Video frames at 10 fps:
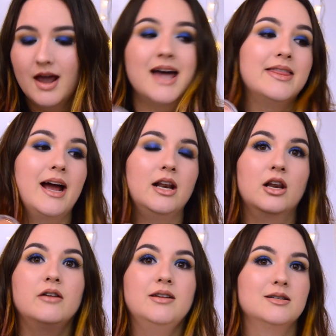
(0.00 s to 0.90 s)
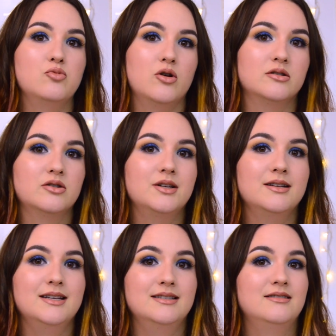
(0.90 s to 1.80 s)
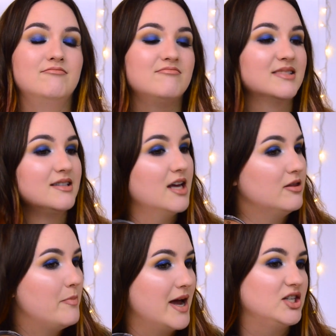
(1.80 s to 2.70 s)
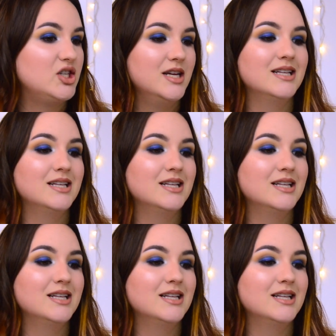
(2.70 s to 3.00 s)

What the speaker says: And I love this bronzer. It's not patchy.